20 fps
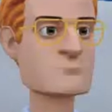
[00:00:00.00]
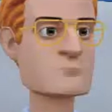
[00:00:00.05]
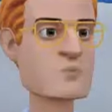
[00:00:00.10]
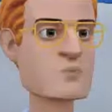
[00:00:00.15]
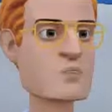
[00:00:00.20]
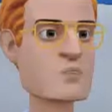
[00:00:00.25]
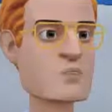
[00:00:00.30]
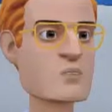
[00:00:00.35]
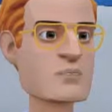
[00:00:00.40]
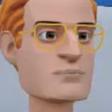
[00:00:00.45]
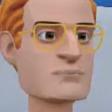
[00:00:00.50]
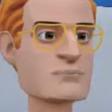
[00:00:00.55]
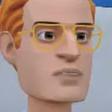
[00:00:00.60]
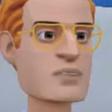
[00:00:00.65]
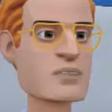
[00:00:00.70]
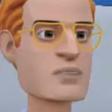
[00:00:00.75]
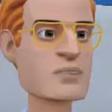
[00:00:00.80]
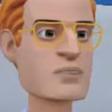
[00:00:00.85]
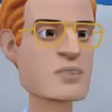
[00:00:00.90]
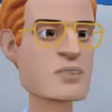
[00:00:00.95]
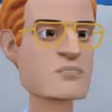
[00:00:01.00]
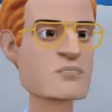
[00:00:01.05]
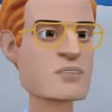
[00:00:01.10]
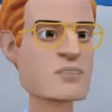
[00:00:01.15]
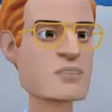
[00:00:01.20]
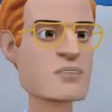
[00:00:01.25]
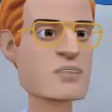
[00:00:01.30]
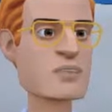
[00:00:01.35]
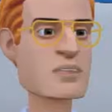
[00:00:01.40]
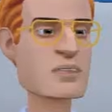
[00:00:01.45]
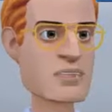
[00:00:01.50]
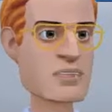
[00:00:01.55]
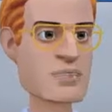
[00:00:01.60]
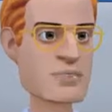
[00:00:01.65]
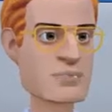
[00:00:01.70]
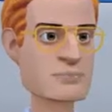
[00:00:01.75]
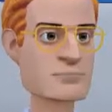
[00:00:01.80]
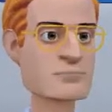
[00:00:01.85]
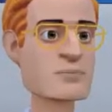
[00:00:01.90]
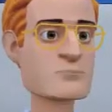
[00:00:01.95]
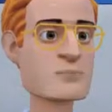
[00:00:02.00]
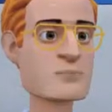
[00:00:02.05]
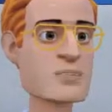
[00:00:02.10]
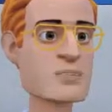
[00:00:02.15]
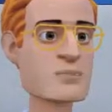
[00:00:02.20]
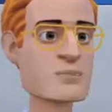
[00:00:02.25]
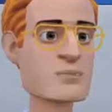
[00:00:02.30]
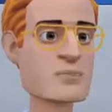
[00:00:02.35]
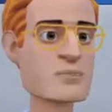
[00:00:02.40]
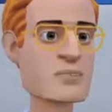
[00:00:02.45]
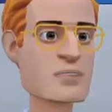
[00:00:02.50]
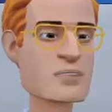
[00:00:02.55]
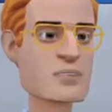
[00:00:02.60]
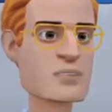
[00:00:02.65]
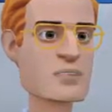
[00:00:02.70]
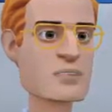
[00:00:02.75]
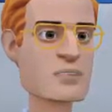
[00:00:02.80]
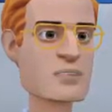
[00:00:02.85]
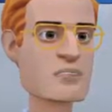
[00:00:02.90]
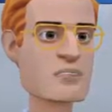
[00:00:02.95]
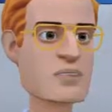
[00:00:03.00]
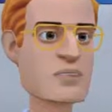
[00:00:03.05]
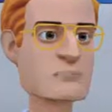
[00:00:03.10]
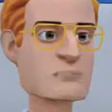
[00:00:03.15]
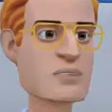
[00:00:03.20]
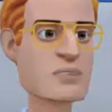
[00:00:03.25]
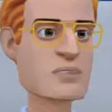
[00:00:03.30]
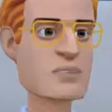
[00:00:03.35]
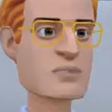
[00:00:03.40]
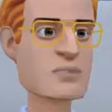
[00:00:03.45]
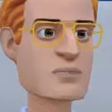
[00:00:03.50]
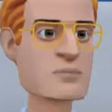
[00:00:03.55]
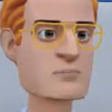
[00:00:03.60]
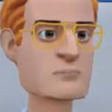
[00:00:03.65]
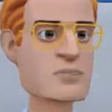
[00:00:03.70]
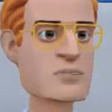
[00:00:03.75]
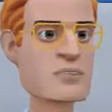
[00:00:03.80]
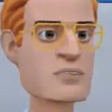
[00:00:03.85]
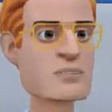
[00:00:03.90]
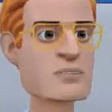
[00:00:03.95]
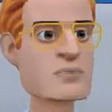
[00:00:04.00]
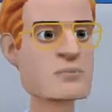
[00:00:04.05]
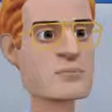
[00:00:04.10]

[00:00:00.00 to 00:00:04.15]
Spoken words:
Oh, I nearly forgot to mention that we have company samples.